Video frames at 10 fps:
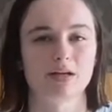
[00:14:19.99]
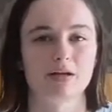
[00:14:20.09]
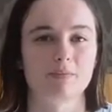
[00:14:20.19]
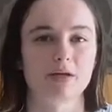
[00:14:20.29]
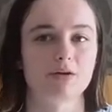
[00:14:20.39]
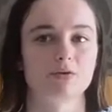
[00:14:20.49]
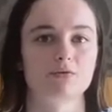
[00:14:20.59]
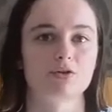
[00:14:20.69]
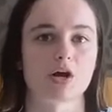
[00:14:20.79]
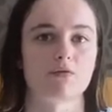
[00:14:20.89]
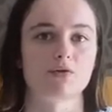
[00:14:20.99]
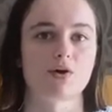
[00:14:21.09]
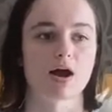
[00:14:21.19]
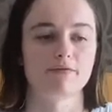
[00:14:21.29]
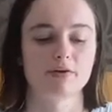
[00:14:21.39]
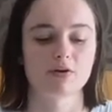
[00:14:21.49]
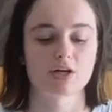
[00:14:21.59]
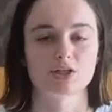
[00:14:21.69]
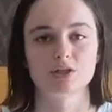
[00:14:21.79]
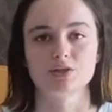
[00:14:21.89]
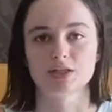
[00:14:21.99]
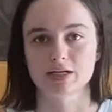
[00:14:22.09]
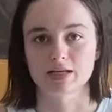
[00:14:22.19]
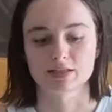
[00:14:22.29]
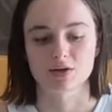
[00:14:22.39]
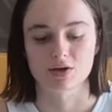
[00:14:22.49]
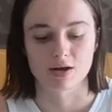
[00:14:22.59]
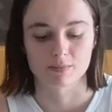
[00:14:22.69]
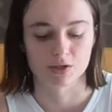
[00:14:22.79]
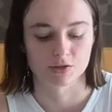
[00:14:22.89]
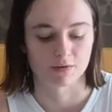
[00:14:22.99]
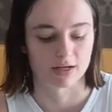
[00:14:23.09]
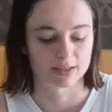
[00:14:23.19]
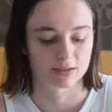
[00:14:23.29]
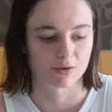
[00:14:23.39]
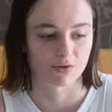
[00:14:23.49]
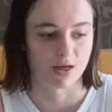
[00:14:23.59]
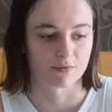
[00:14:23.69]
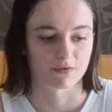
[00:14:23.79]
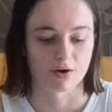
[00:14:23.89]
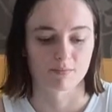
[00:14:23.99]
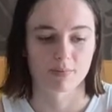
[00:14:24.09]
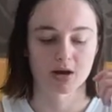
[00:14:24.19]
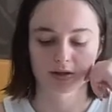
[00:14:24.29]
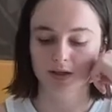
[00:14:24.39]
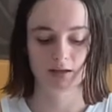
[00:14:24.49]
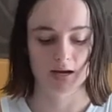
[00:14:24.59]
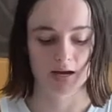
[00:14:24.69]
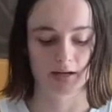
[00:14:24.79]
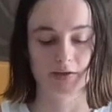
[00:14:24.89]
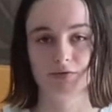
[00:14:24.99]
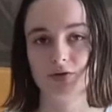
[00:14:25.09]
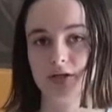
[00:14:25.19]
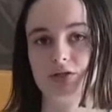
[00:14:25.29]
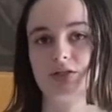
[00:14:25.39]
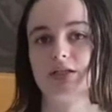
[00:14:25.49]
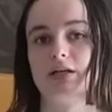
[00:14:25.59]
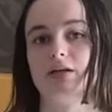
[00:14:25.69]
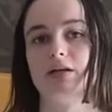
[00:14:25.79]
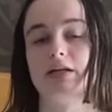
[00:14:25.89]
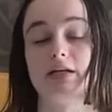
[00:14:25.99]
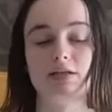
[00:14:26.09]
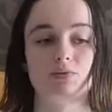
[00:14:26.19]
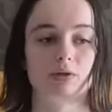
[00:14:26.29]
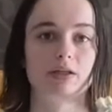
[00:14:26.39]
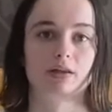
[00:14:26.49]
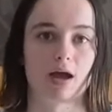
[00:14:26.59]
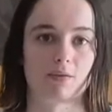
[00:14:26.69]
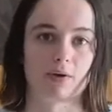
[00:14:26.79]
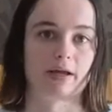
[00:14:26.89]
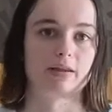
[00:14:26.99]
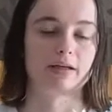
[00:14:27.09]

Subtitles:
it being good for travel. I've never actually used it yet, so I don't have much advice on that front. But if you're interested, it is really lightweight. Like,